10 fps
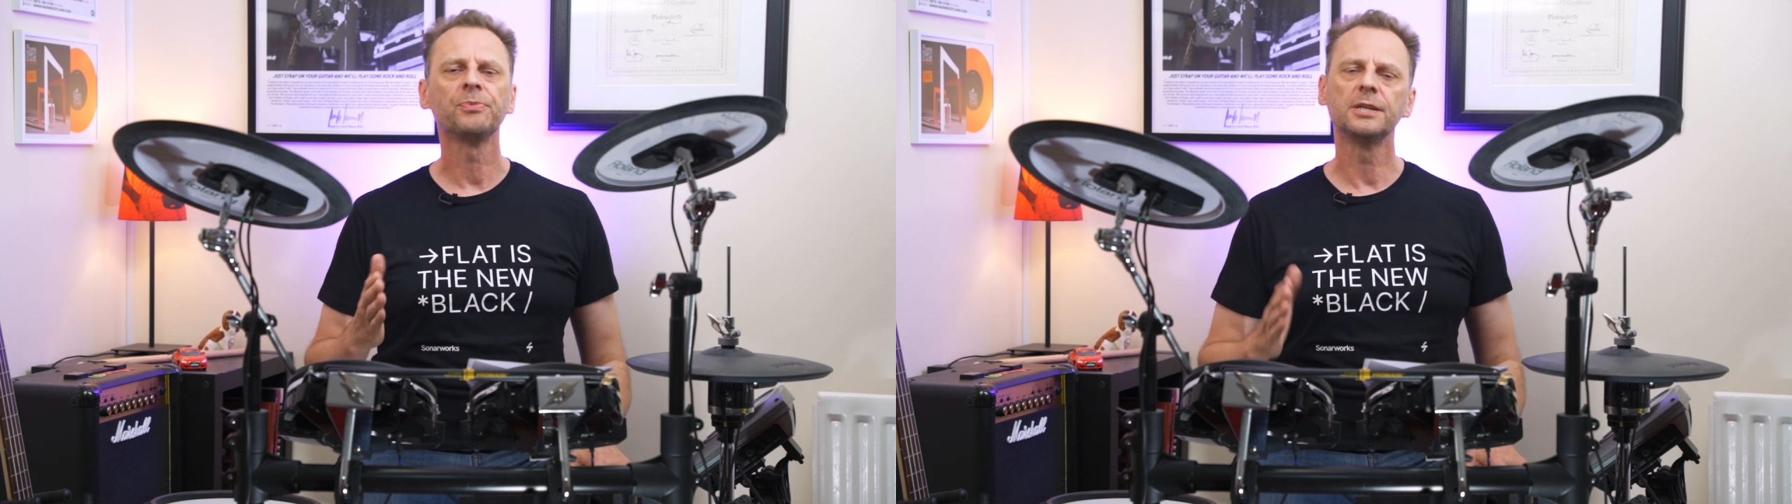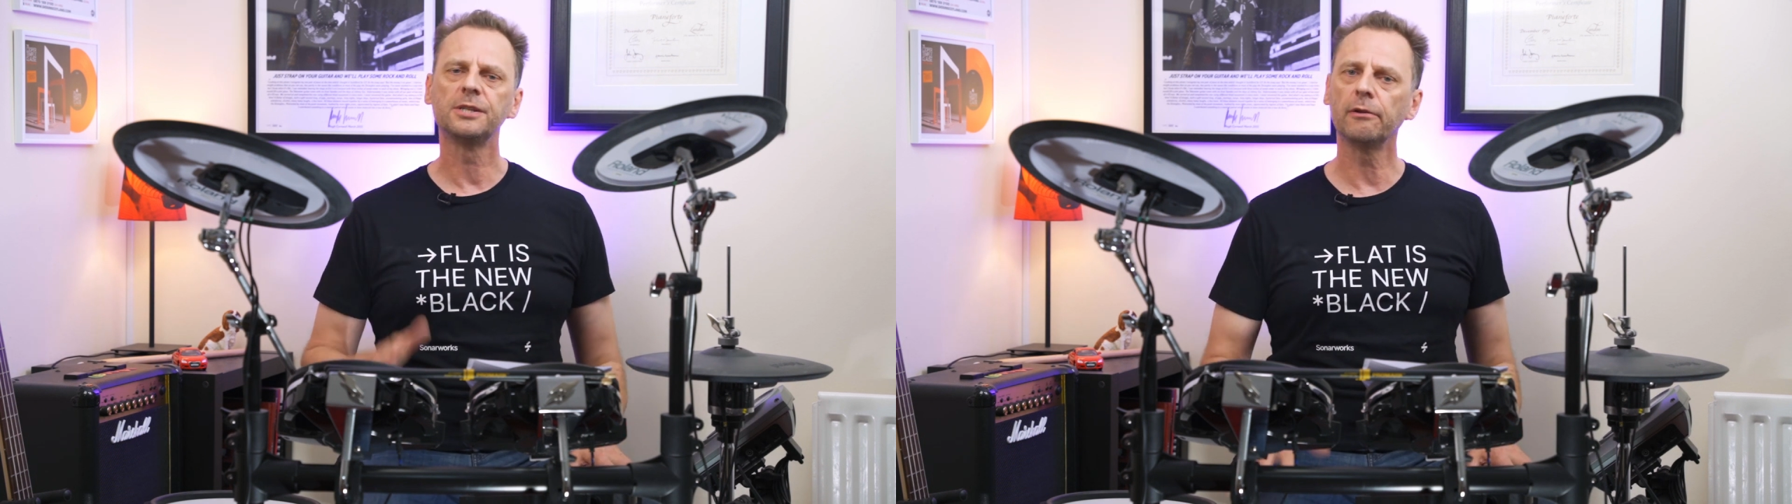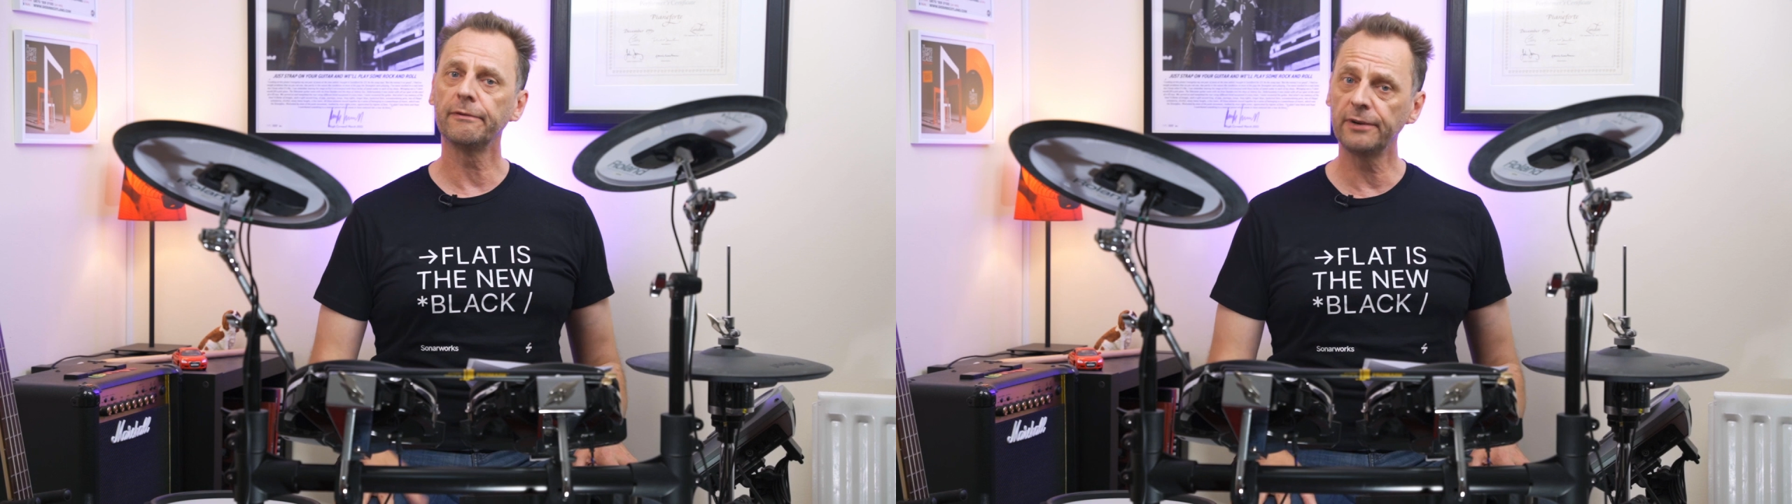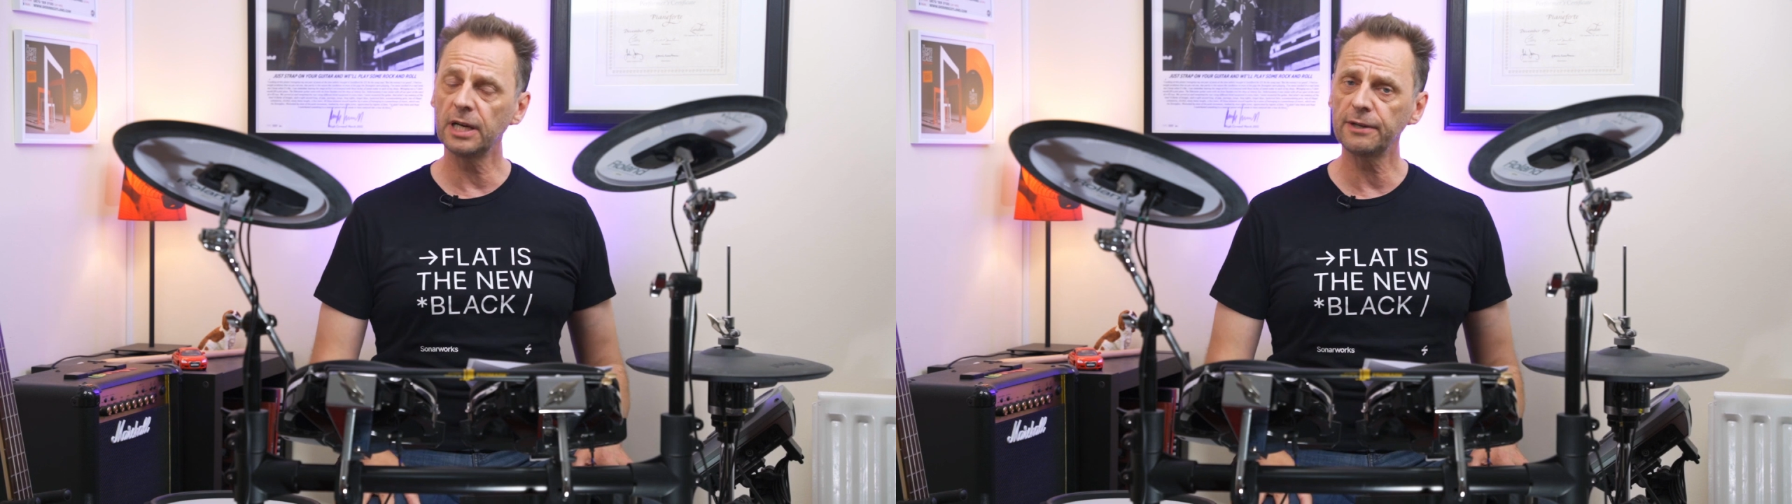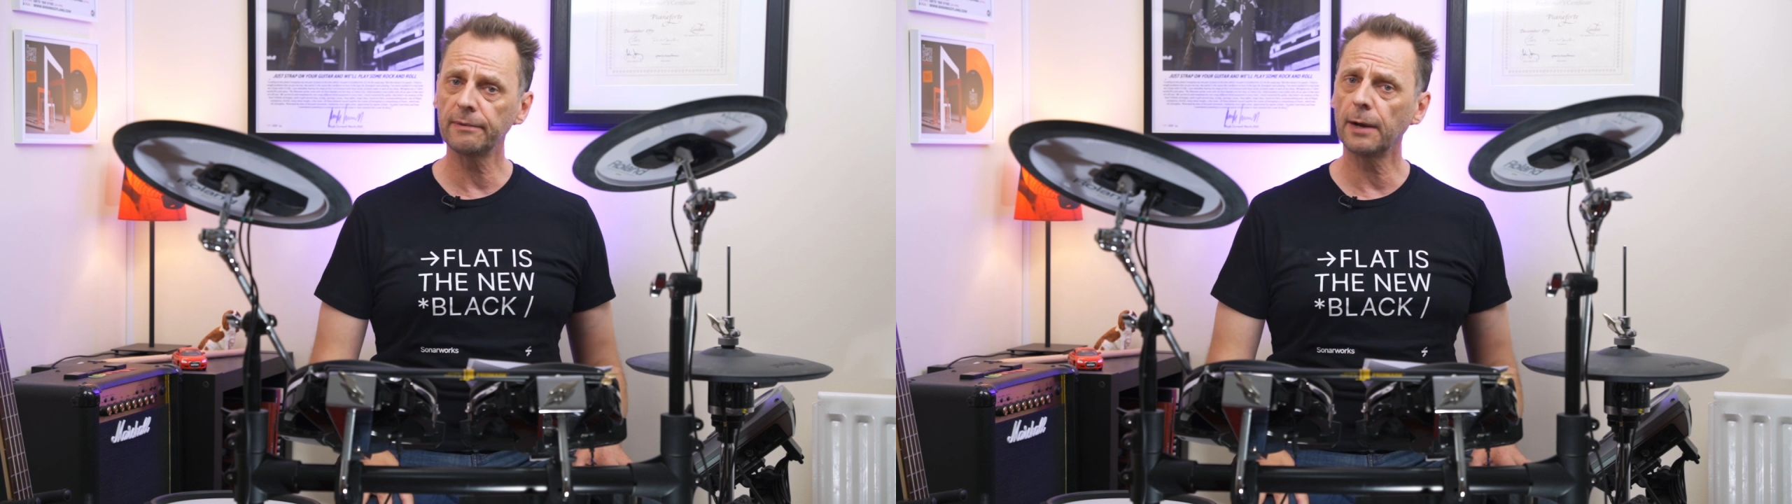So the
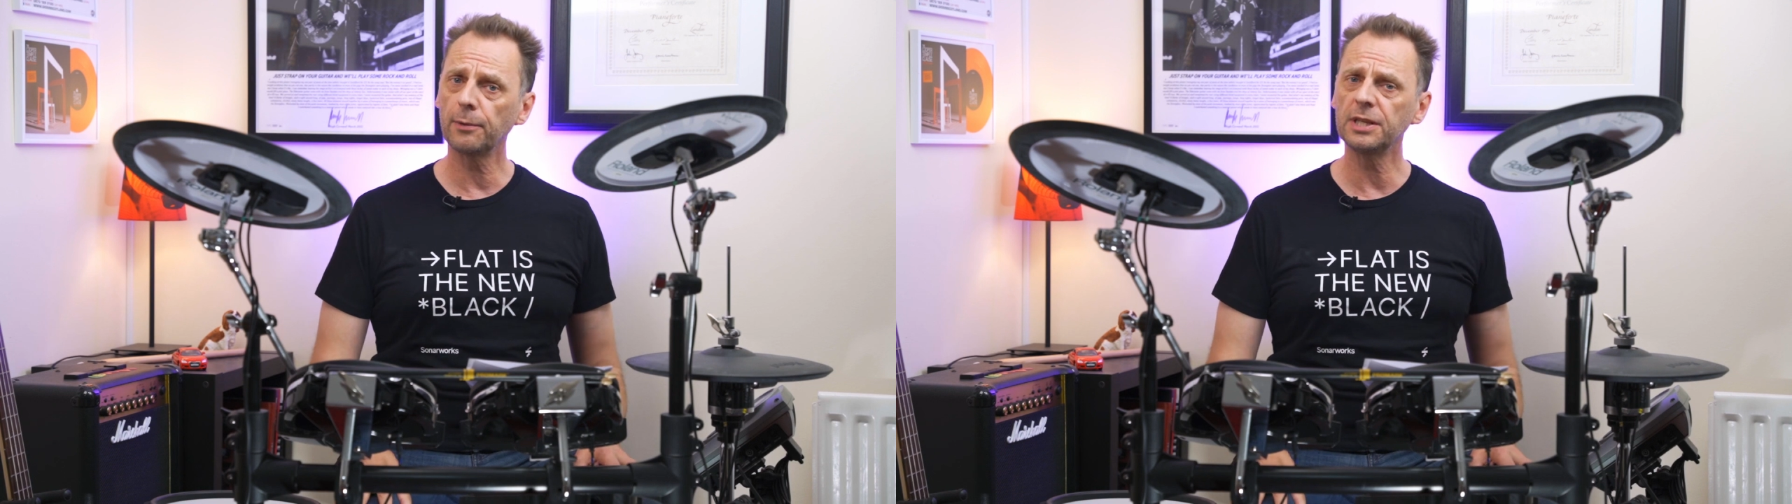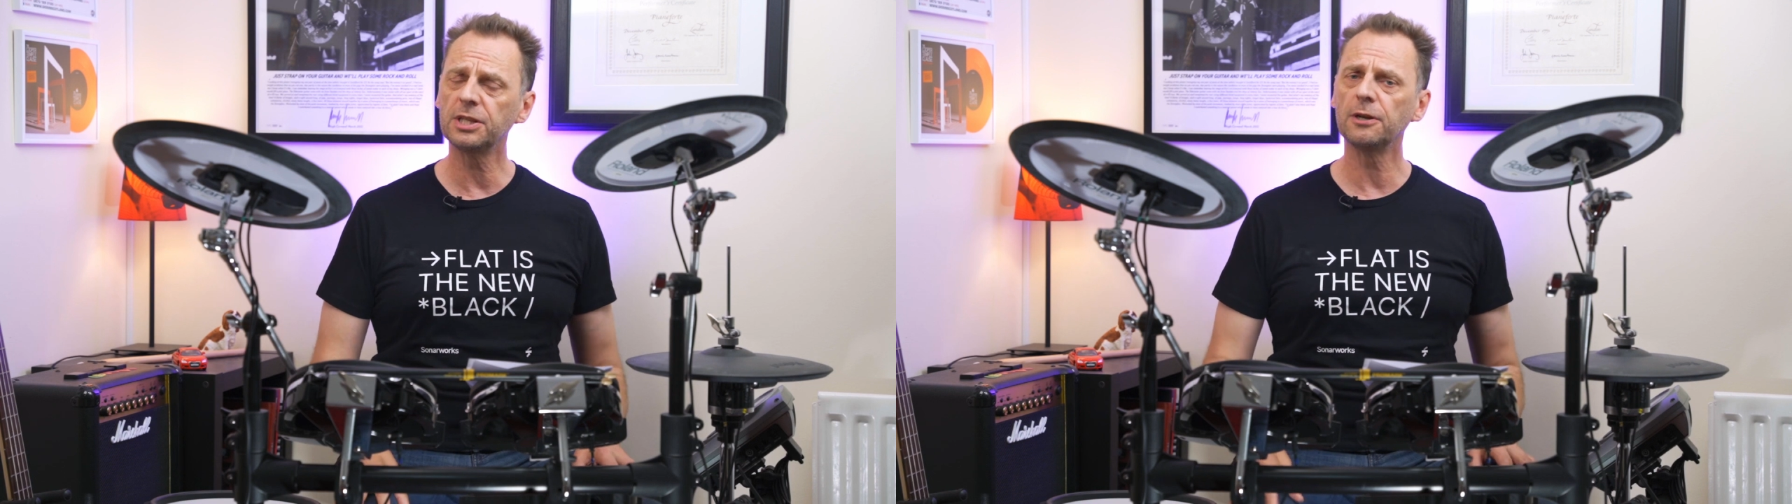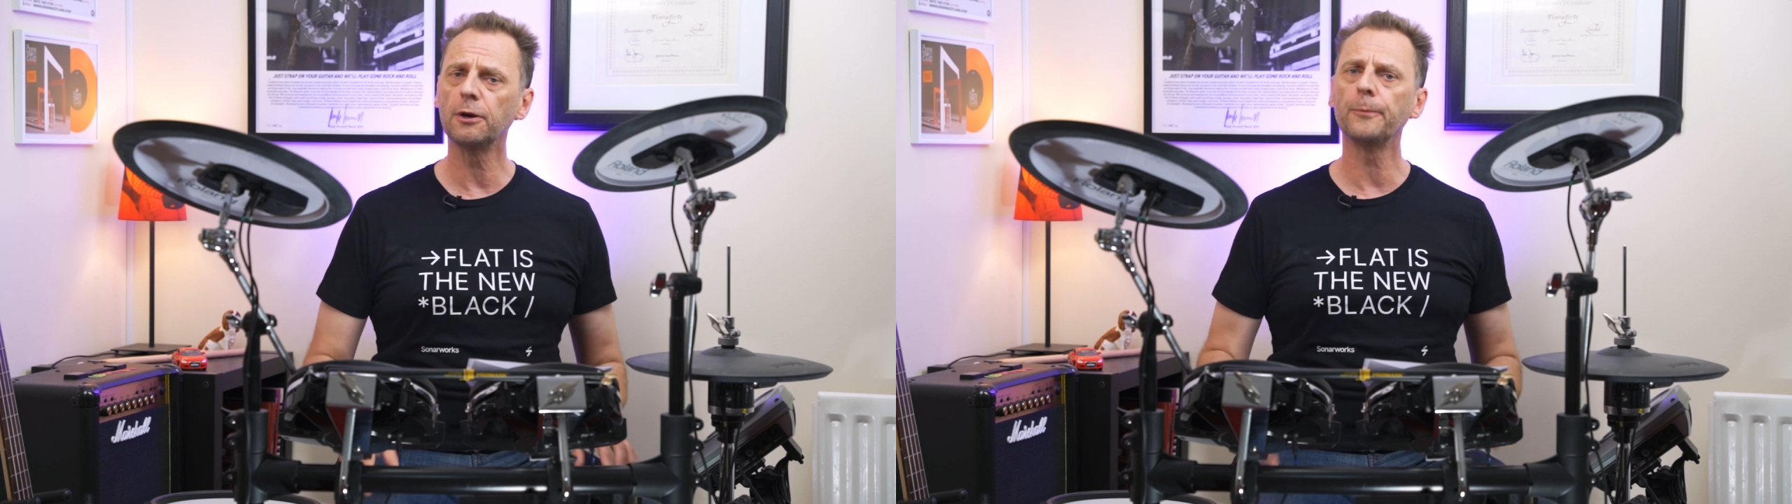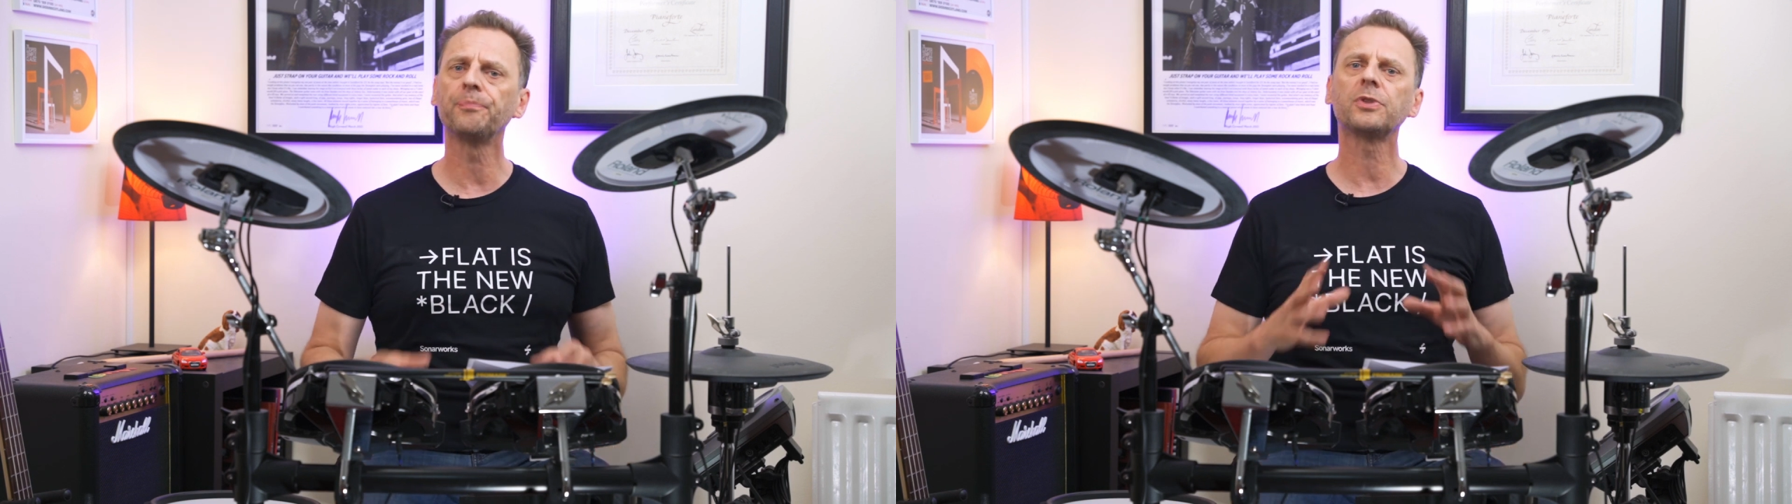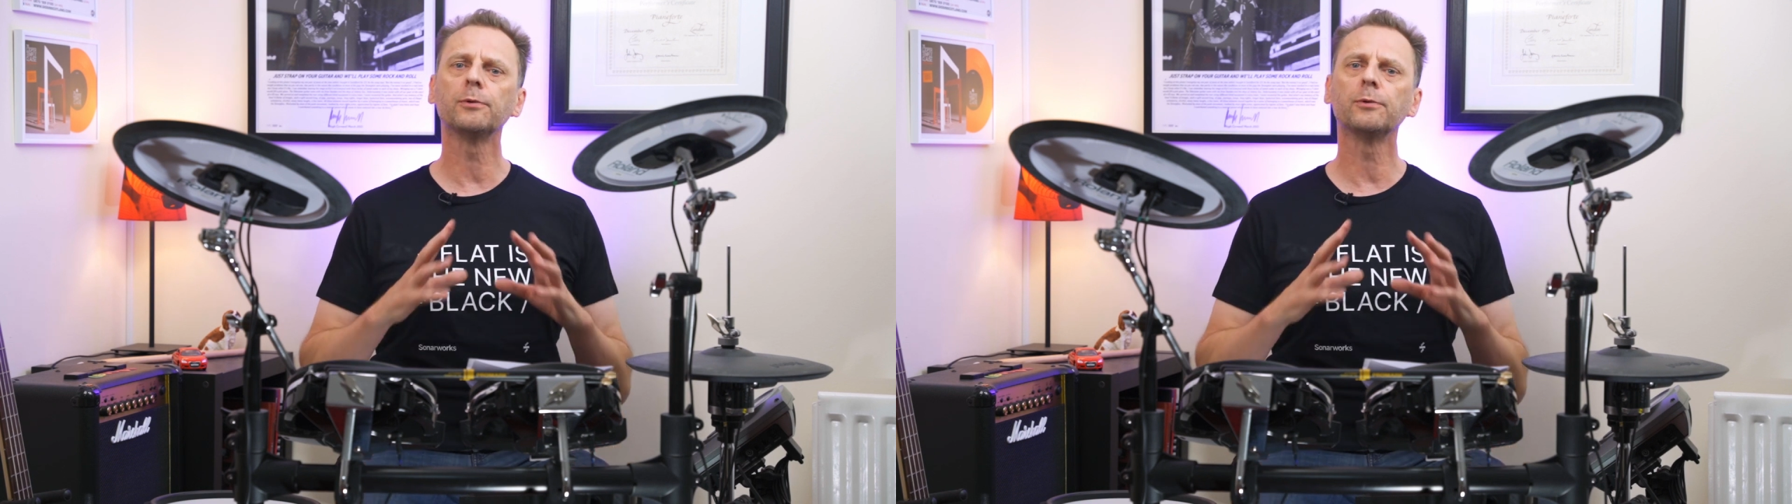first thing I wanted to do